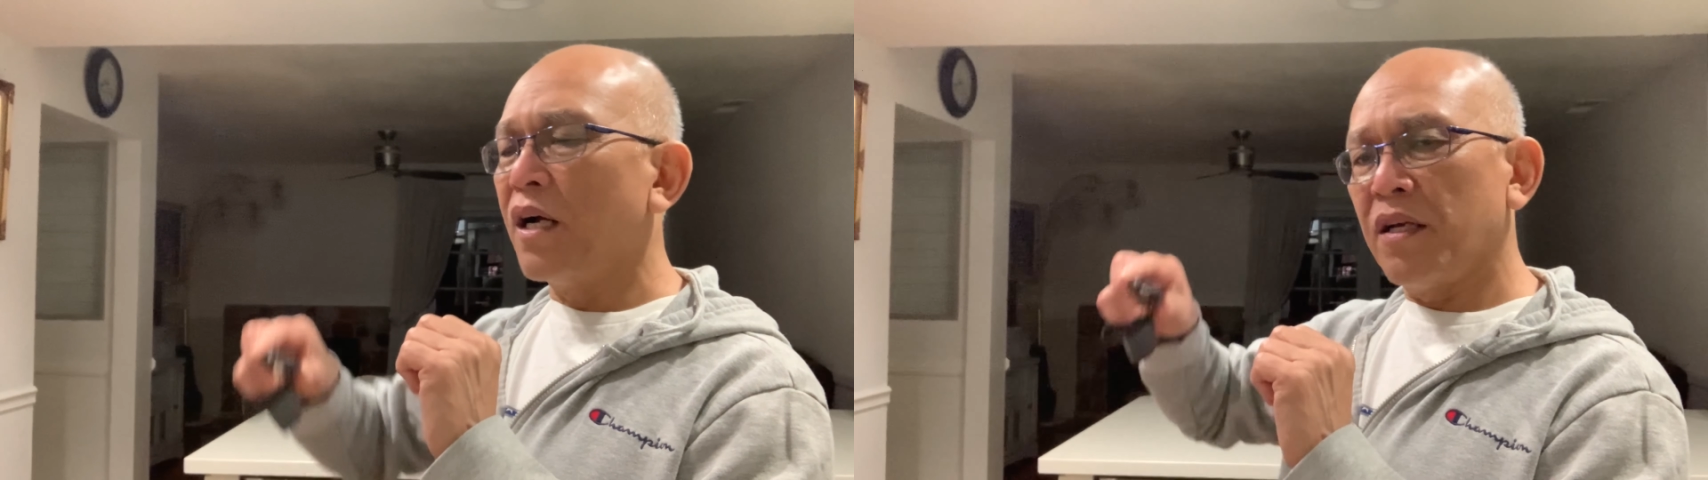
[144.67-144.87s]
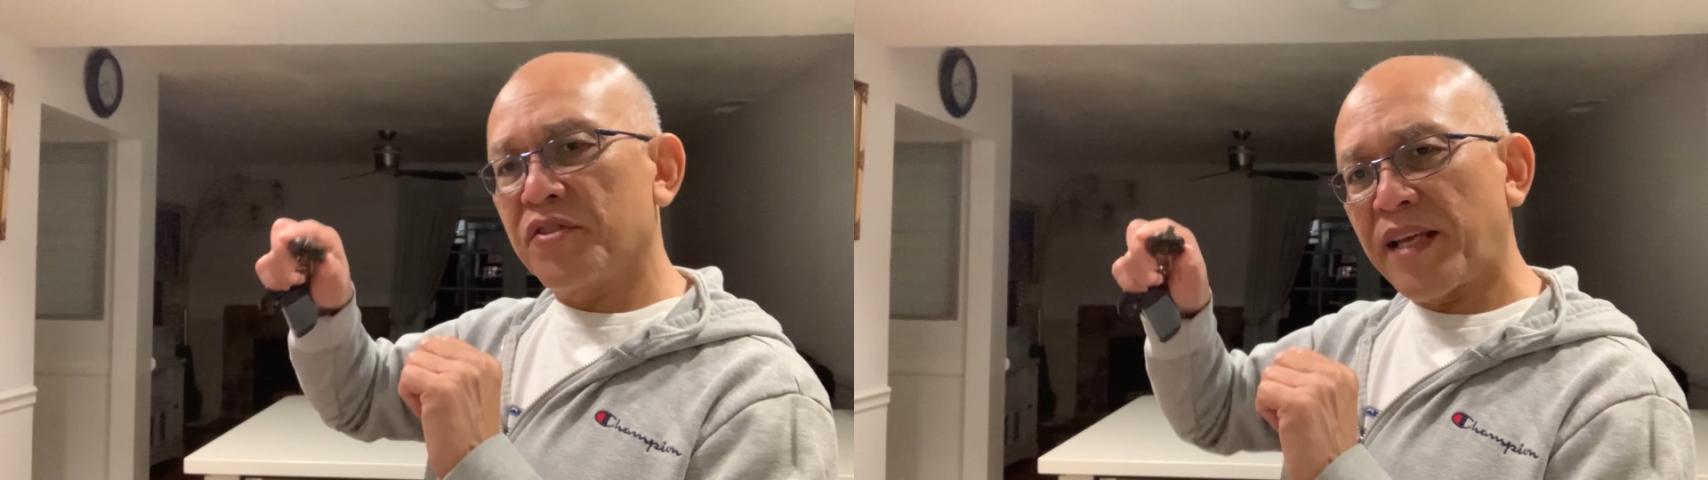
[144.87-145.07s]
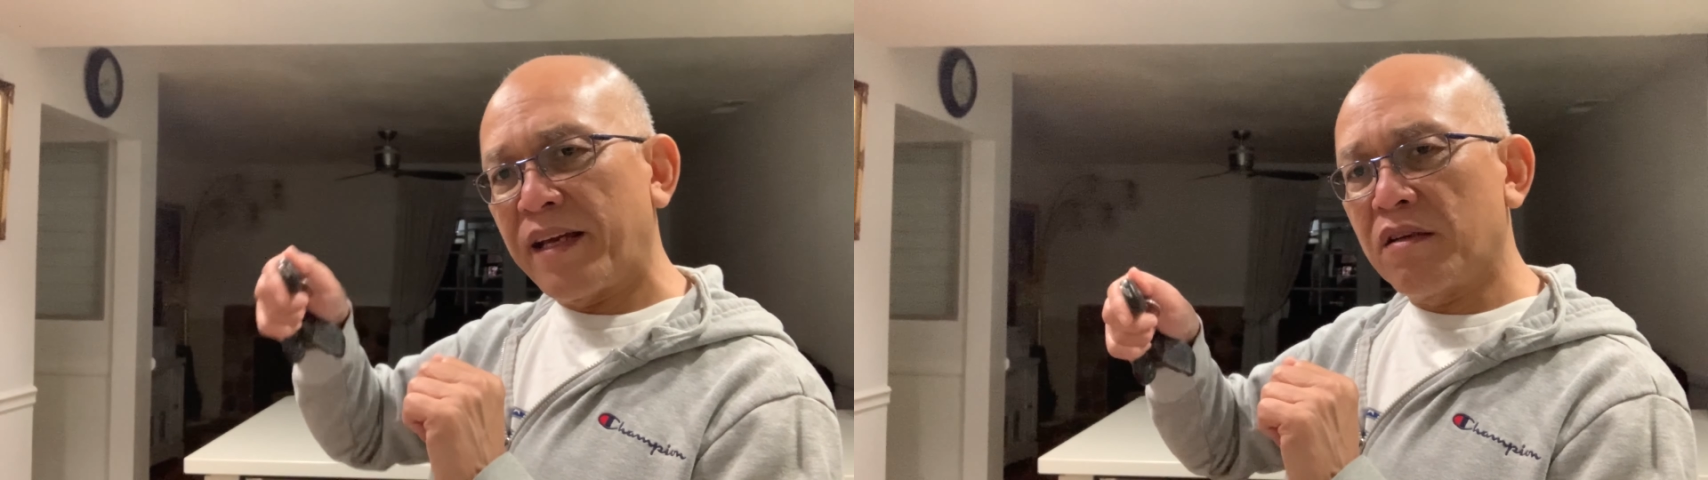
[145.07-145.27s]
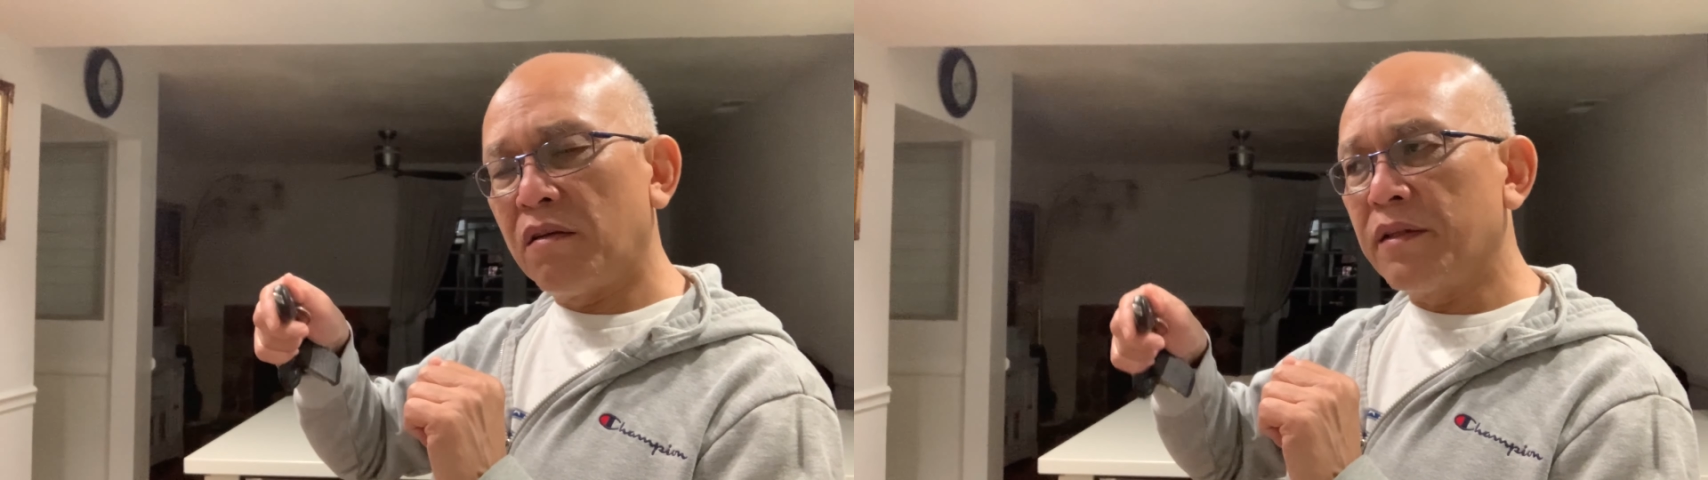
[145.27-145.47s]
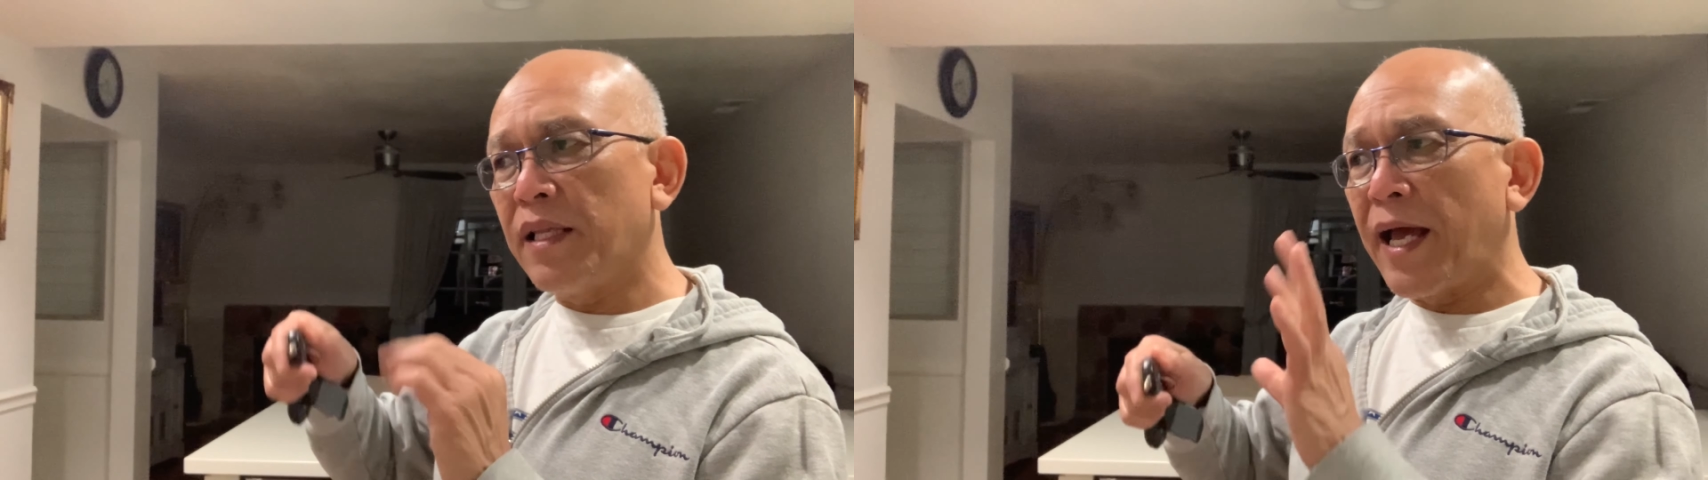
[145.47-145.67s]

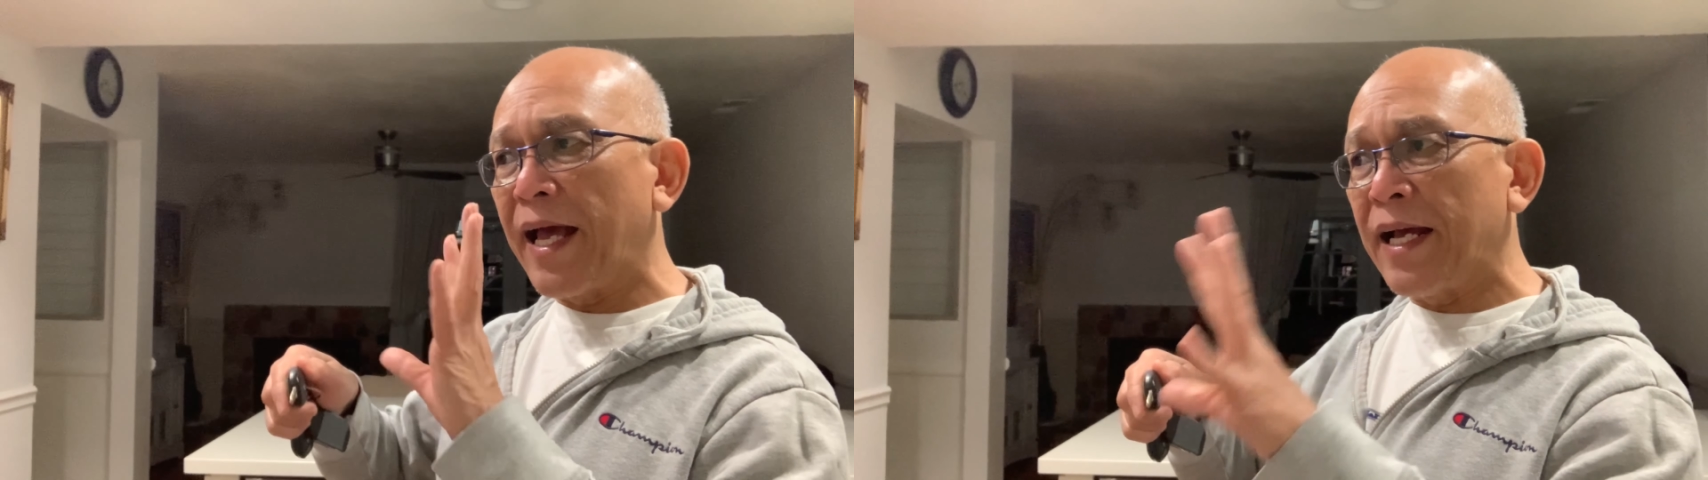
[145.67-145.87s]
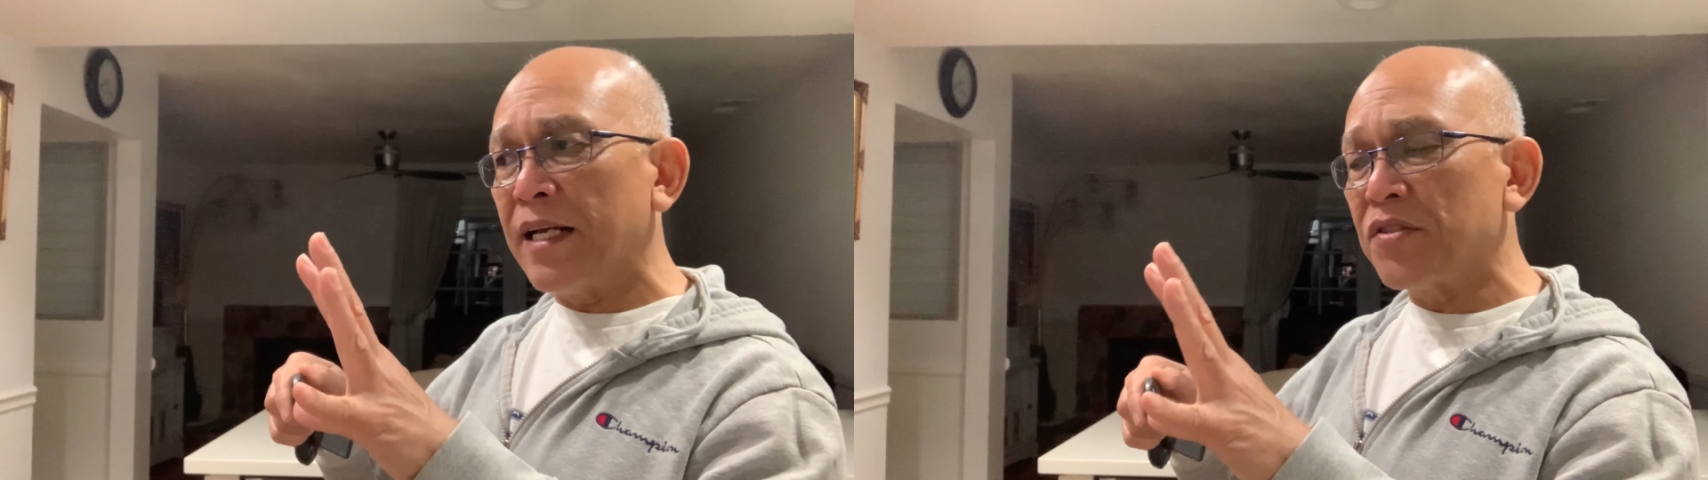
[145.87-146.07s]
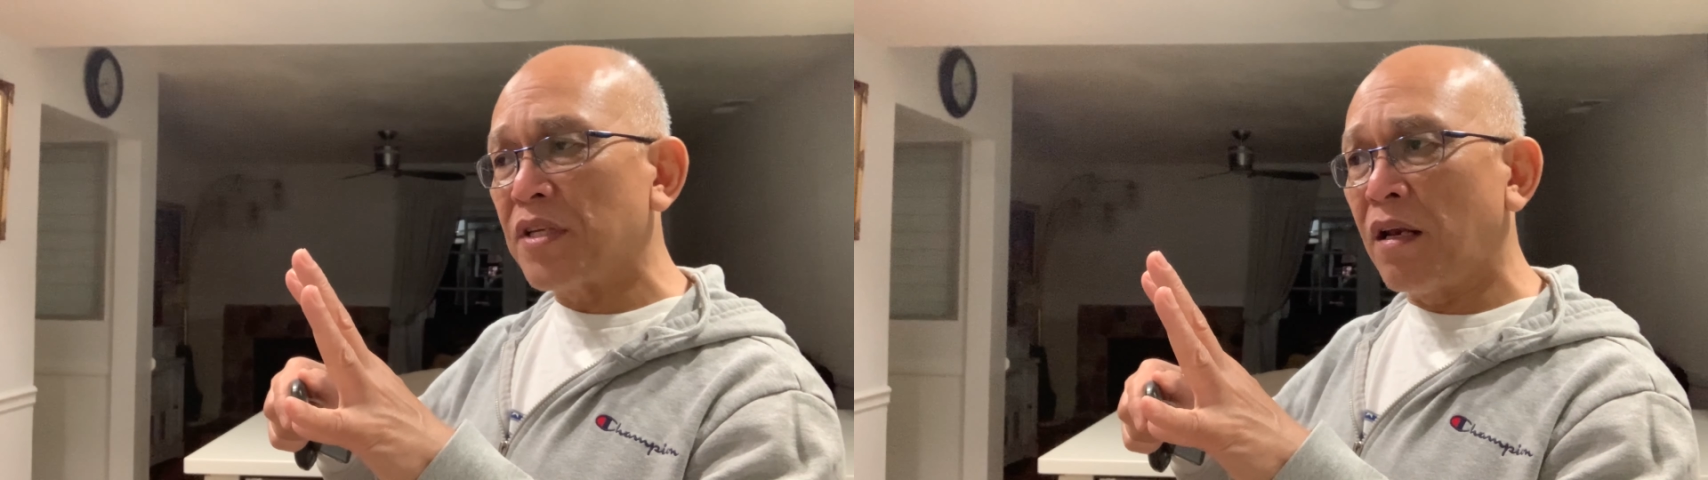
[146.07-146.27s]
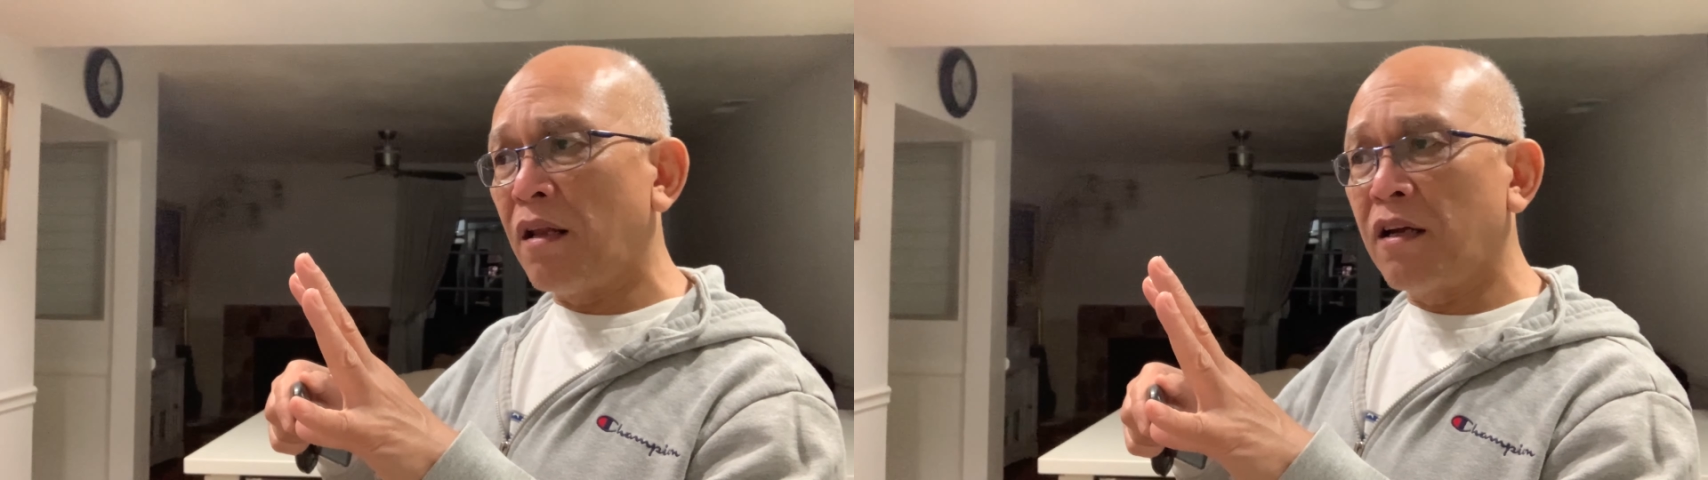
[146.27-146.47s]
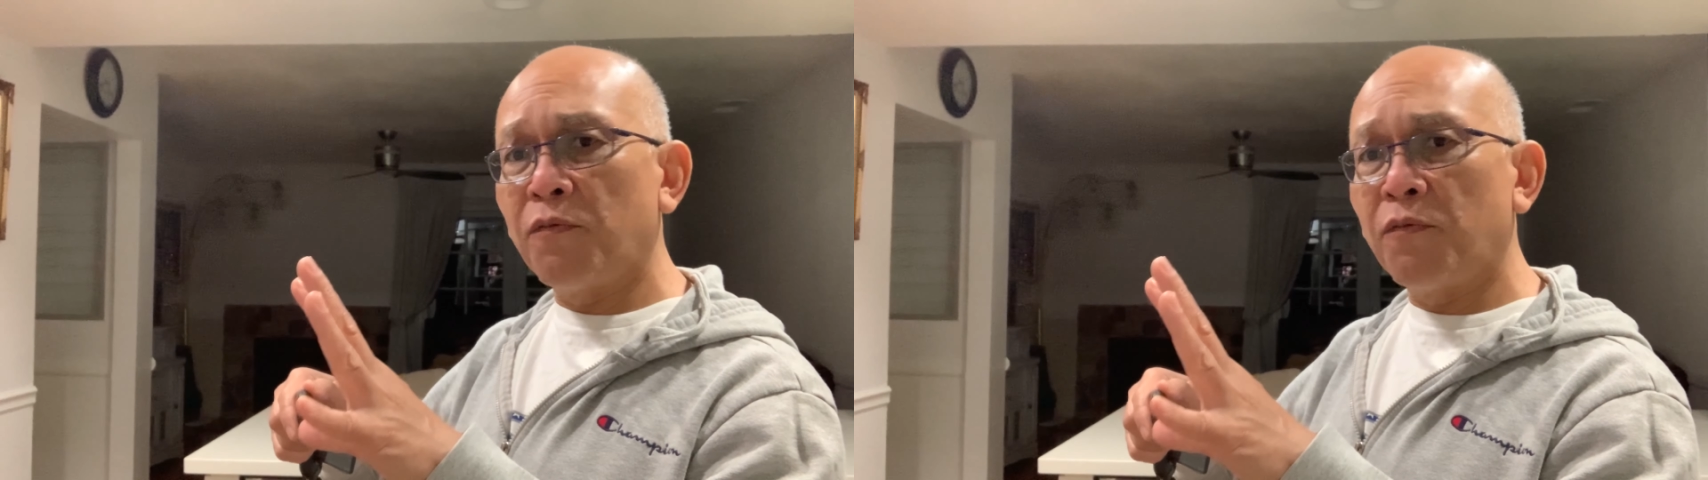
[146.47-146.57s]
cycled, as a lot